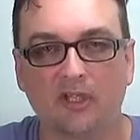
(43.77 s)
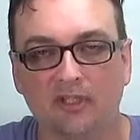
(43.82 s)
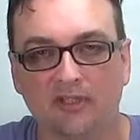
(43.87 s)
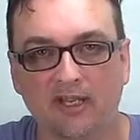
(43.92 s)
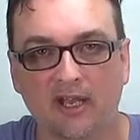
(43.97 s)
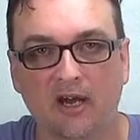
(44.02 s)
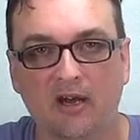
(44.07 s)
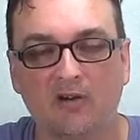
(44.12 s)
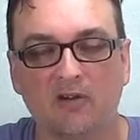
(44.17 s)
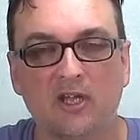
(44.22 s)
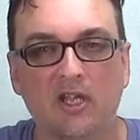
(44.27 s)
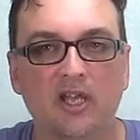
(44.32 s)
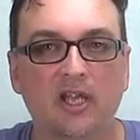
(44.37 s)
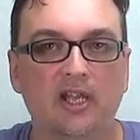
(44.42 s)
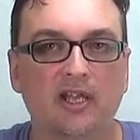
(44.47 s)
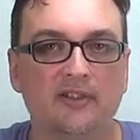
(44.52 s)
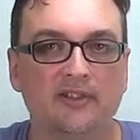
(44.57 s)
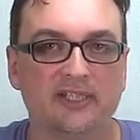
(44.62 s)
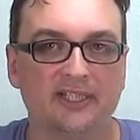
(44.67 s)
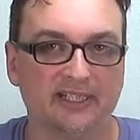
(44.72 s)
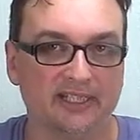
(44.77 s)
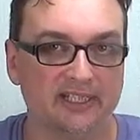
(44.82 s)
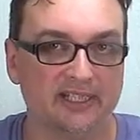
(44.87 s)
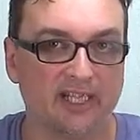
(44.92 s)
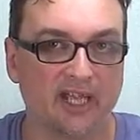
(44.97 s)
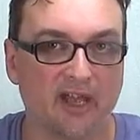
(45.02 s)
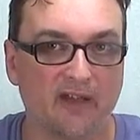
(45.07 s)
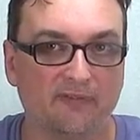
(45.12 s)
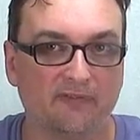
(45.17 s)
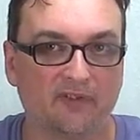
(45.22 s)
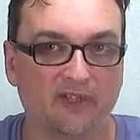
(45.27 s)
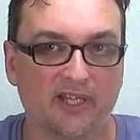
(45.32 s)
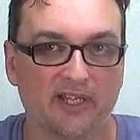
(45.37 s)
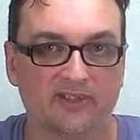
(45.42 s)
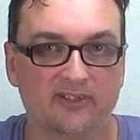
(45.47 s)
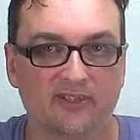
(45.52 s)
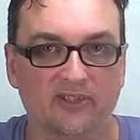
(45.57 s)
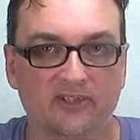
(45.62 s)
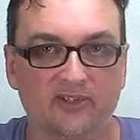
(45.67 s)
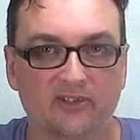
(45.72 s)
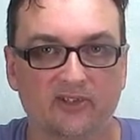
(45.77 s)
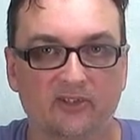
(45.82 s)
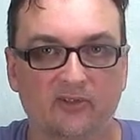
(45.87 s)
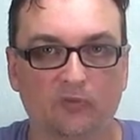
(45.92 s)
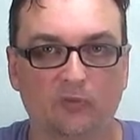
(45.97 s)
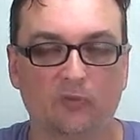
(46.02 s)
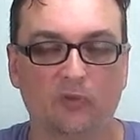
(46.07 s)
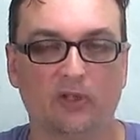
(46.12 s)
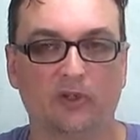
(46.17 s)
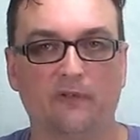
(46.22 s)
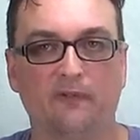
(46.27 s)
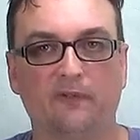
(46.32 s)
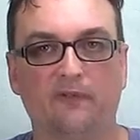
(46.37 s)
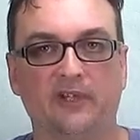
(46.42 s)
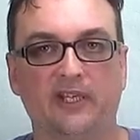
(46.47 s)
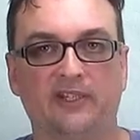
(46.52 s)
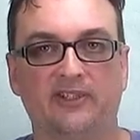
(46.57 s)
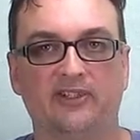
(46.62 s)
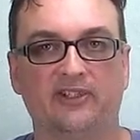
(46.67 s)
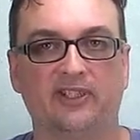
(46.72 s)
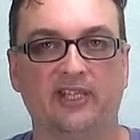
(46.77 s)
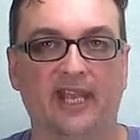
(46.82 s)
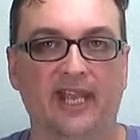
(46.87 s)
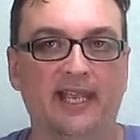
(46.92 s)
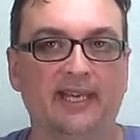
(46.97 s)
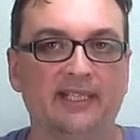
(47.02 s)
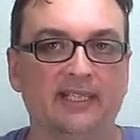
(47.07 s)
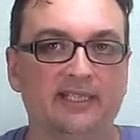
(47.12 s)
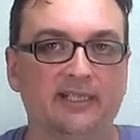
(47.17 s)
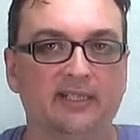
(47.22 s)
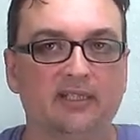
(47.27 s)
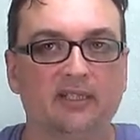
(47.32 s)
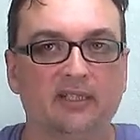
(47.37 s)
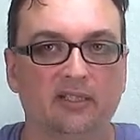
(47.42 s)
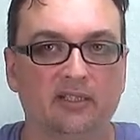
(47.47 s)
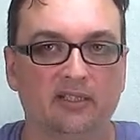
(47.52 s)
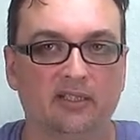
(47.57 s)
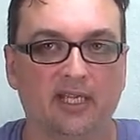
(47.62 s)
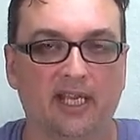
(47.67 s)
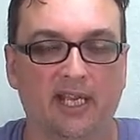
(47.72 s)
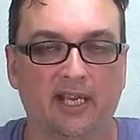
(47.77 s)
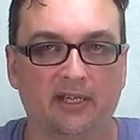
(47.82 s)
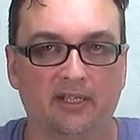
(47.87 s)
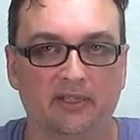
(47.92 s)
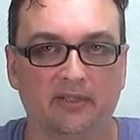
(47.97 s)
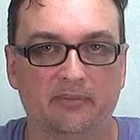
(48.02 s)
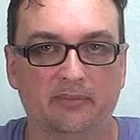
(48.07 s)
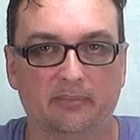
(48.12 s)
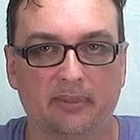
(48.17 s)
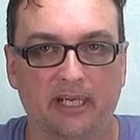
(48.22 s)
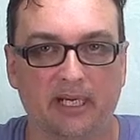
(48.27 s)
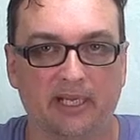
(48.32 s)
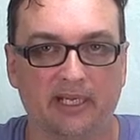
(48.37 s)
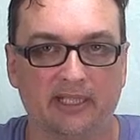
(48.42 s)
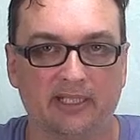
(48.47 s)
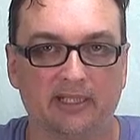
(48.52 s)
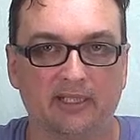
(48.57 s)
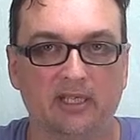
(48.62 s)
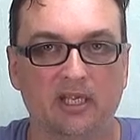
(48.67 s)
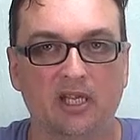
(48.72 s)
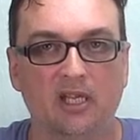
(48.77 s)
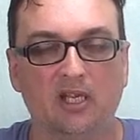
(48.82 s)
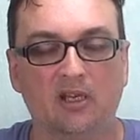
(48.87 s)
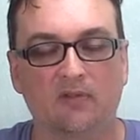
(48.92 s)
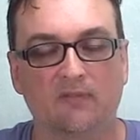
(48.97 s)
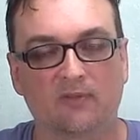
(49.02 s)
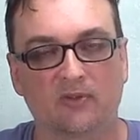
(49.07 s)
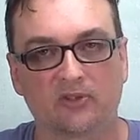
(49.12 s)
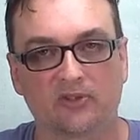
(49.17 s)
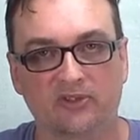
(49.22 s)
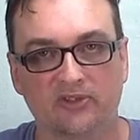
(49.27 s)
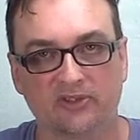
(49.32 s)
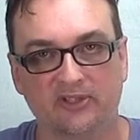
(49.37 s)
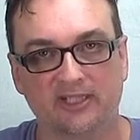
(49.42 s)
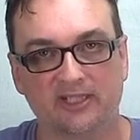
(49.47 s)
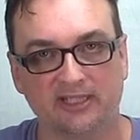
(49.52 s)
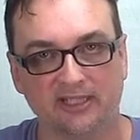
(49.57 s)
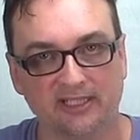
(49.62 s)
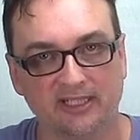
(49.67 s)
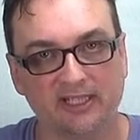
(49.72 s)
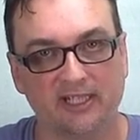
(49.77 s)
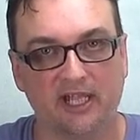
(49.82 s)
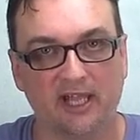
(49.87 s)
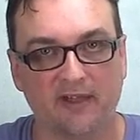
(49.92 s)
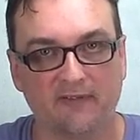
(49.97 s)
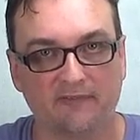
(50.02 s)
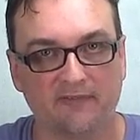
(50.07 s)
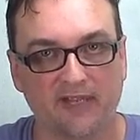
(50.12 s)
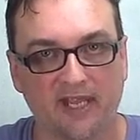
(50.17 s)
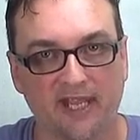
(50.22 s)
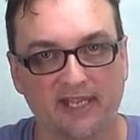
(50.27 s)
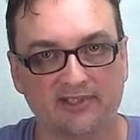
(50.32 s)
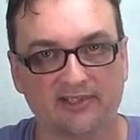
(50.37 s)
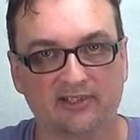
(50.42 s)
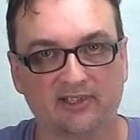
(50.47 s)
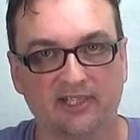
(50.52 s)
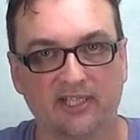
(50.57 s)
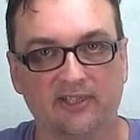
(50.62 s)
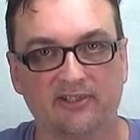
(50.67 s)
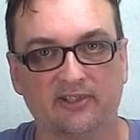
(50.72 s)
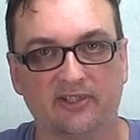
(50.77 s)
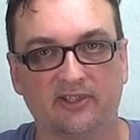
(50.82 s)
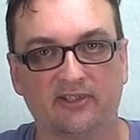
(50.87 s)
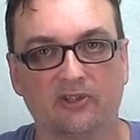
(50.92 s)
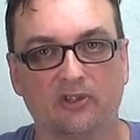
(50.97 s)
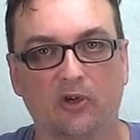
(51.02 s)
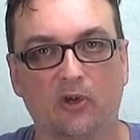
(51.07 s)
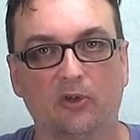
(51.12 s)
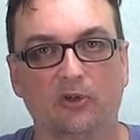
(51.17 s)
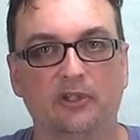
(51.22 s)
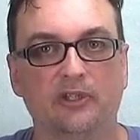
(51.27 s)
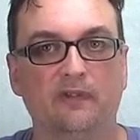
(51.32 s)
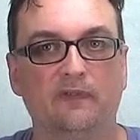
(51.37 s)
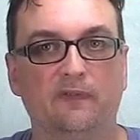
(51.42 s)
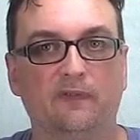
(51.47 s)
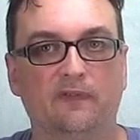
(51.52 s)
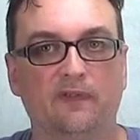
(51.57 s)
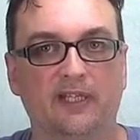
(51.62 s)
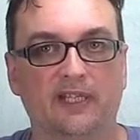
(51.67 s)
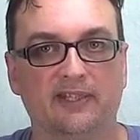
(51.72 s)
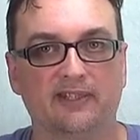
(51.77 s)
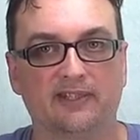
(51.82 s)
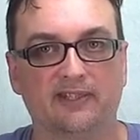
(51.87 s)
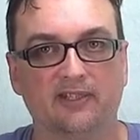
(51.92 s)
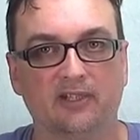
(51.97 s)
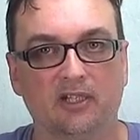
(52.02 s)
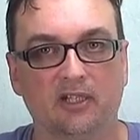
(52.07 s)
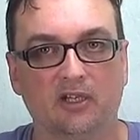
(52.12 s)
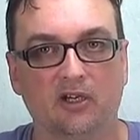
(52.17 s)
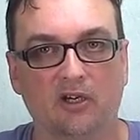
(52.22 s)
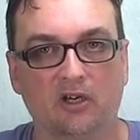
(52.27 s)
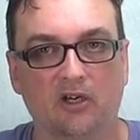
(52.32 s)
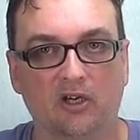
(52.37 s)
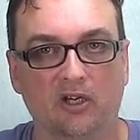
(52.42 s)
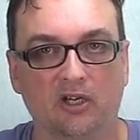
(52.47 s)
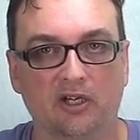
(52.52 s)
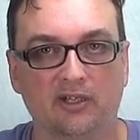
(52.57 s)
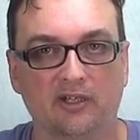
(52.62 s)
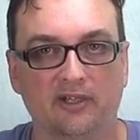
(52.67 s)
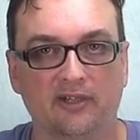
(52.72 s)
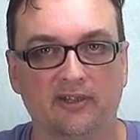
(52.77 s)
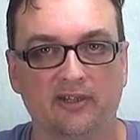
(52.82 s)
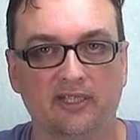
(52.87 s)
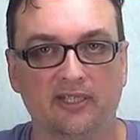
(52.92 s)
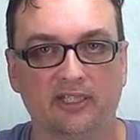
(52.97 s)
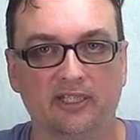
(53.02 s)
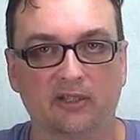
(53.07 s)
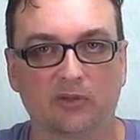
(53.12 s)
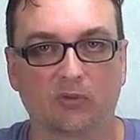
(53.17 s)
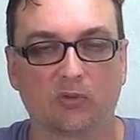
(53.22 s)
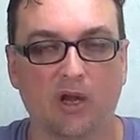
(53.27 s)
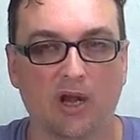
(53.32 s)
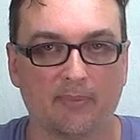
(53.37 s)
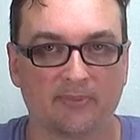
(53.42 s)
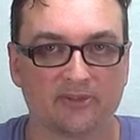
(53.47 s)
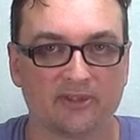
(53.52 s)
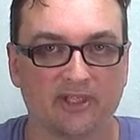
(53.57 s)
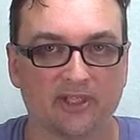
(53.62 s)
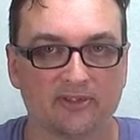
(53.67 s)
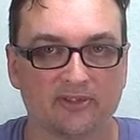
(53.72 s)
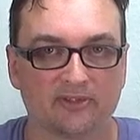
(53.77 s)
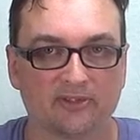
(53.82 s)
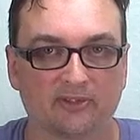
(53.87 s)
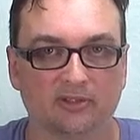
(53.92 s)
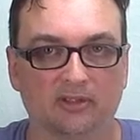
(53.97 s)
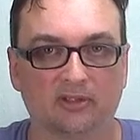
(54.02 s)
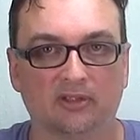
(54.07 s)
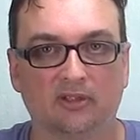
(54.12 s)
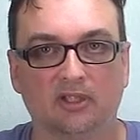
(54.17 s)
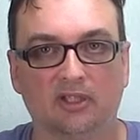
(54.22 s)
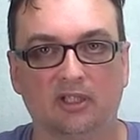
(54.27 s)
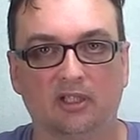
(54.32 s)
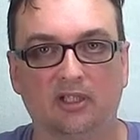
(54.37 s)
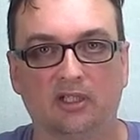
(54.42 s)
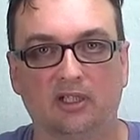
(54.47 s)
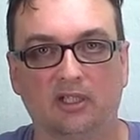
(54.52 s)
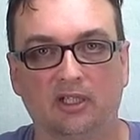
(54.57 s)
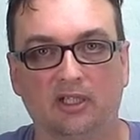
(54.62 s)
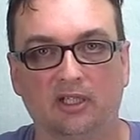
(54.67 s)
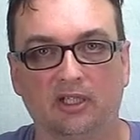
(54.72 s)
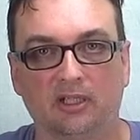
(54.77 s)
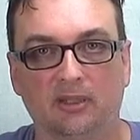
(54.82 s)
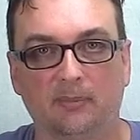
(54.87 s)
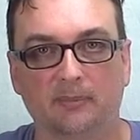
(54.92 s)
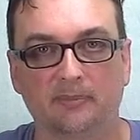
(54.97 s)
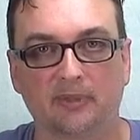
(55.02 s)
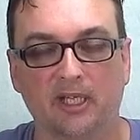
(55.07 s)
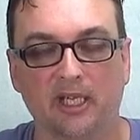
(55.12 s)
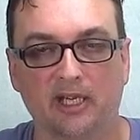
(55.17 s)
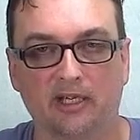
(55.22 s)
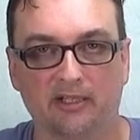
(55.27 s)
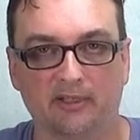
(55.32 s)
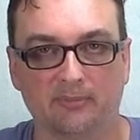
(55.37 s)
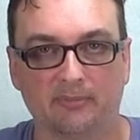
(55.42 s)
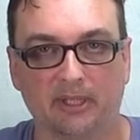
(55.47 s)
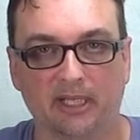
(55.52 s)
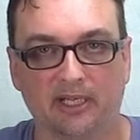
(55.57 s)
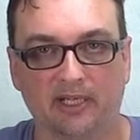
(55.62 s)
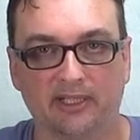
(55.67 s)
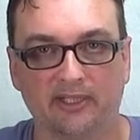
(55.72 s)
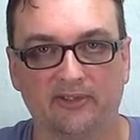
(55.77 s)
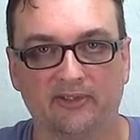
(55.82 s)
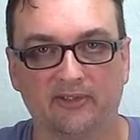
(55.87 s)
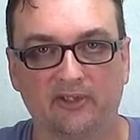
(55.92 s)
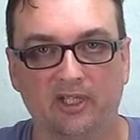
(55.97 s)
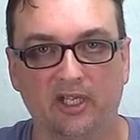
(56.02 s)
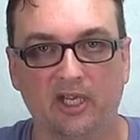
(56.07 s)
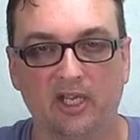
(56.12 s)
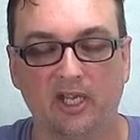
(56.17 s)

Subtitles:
Now, the EF lenses will fit any Canon body versus the EFS lenses only fit on the crop sensor Canon bodies.